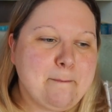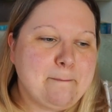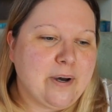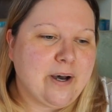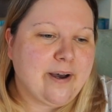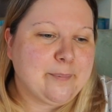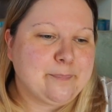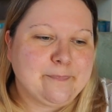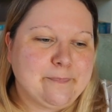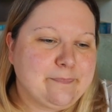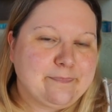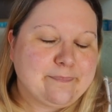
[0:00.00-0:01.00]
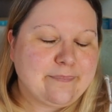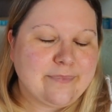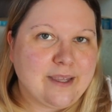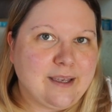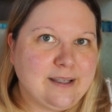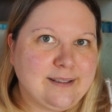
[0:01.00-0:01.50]
But
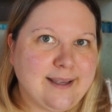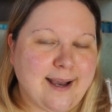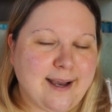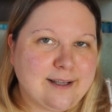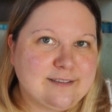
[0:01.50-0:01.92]
yeah,